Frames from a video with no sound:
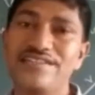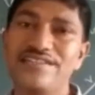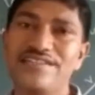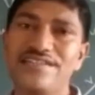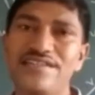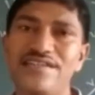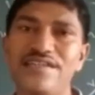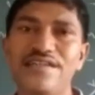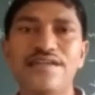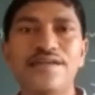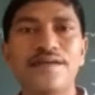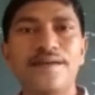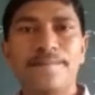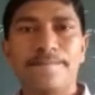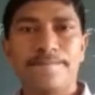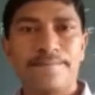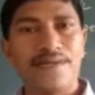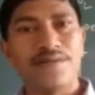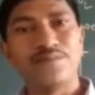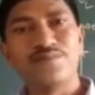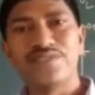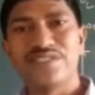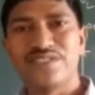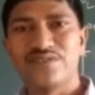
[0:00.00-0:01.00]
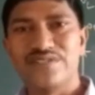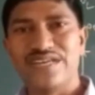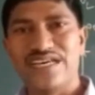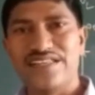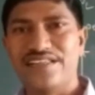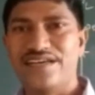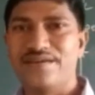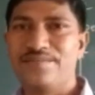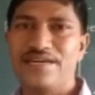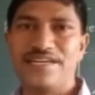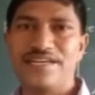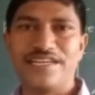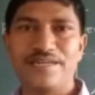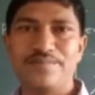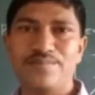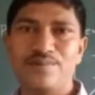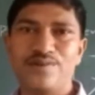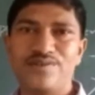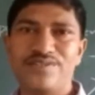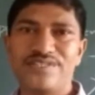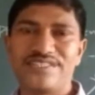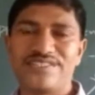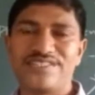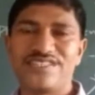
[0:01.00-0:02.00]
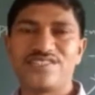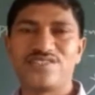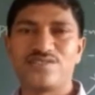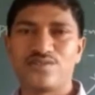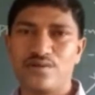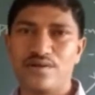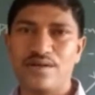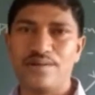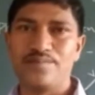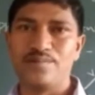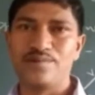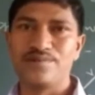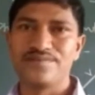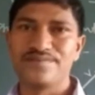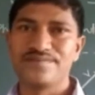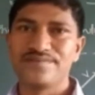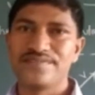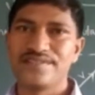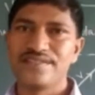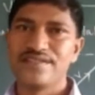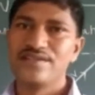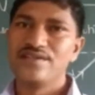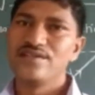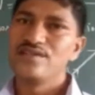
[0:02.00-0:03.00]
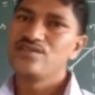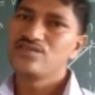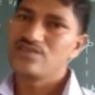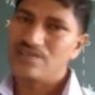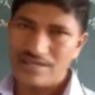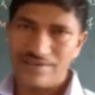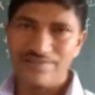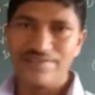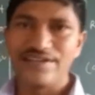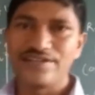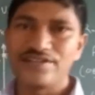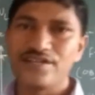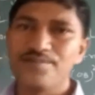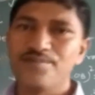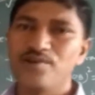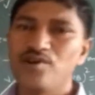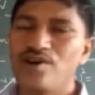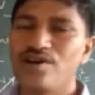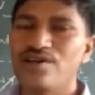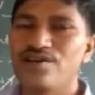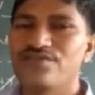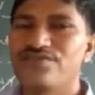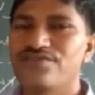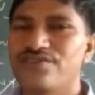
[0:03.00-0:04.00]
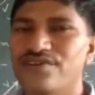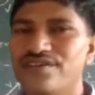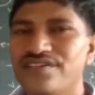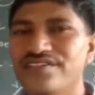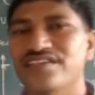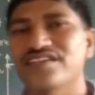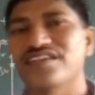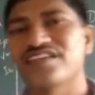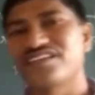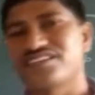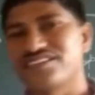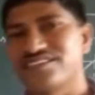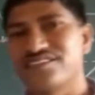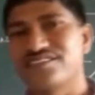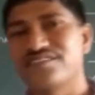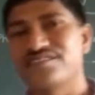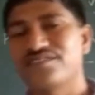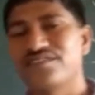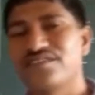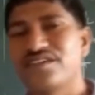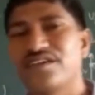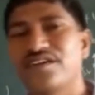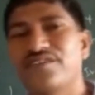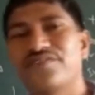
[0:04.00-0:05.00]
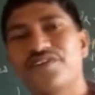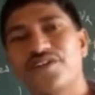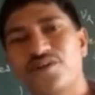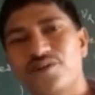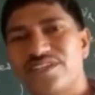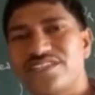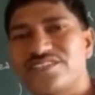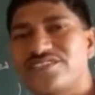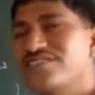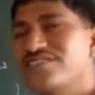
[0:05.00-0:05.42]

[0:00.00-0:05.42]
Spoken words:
at Brahmdev Dada Mani Polytechnic, Solapur. So I welcome you all for the video